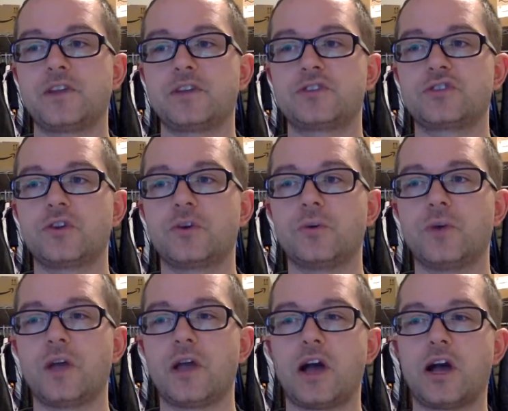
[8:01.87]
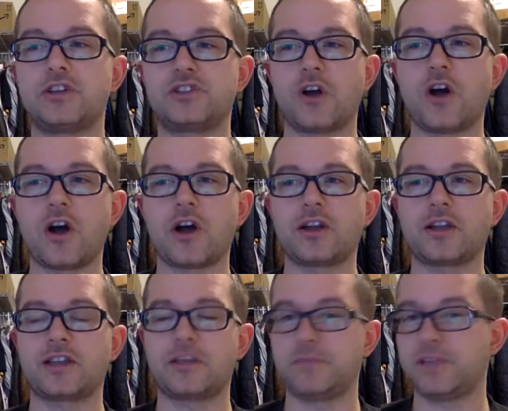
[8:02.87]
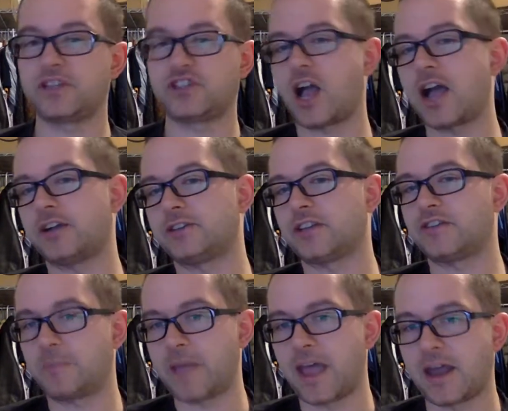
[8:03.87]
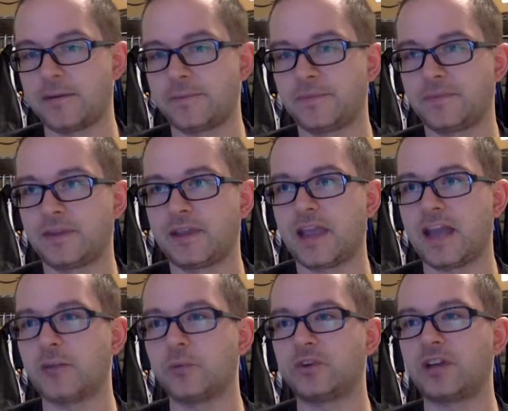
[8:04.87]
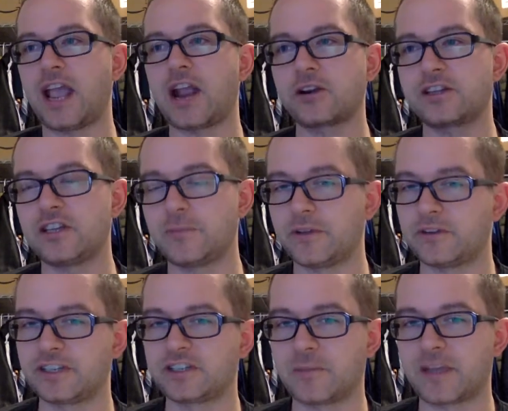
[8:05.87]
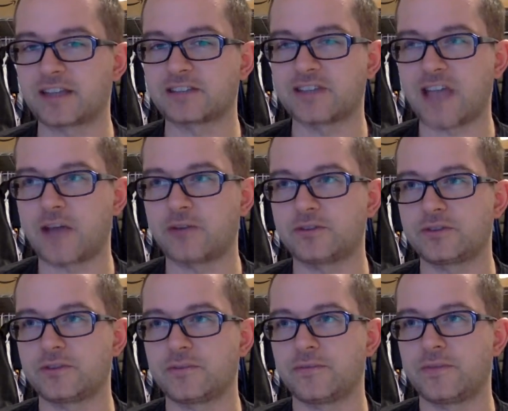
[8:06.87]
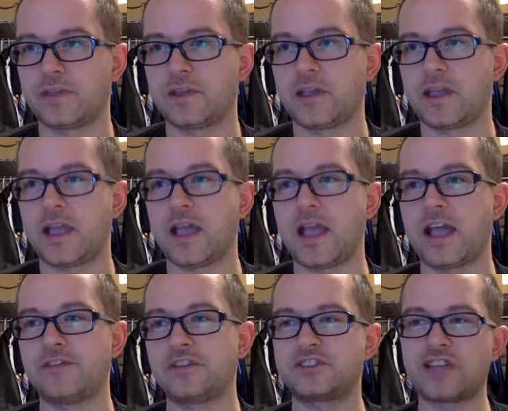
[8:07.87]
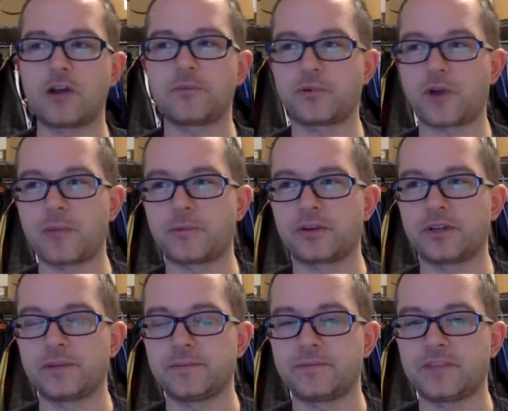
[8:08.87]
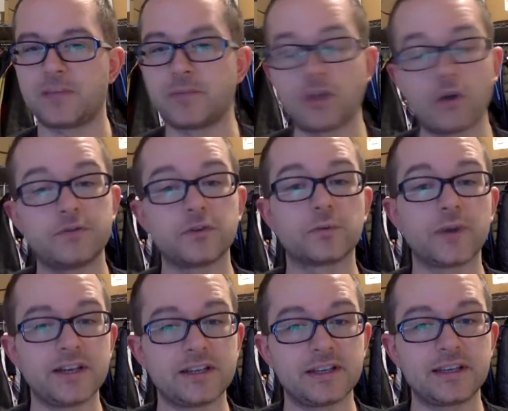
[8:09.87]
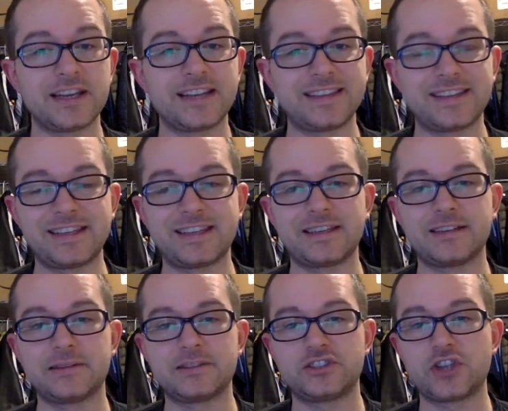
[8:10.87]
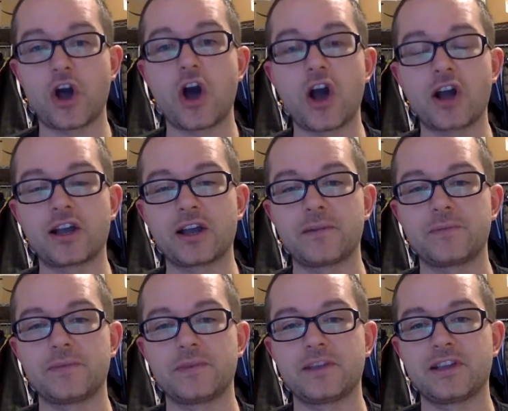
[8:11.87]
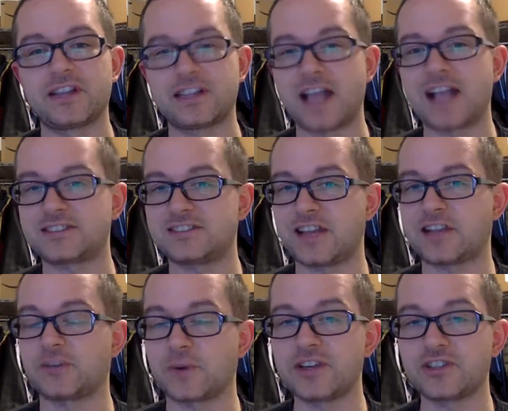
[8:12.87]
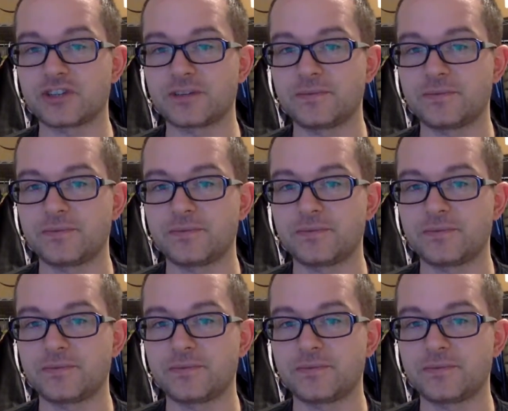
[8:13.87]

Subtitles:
So a dog can be a child of a pet, and it will inherit the ability to make a sound. And the sound property can be overwritten in the dog class declaration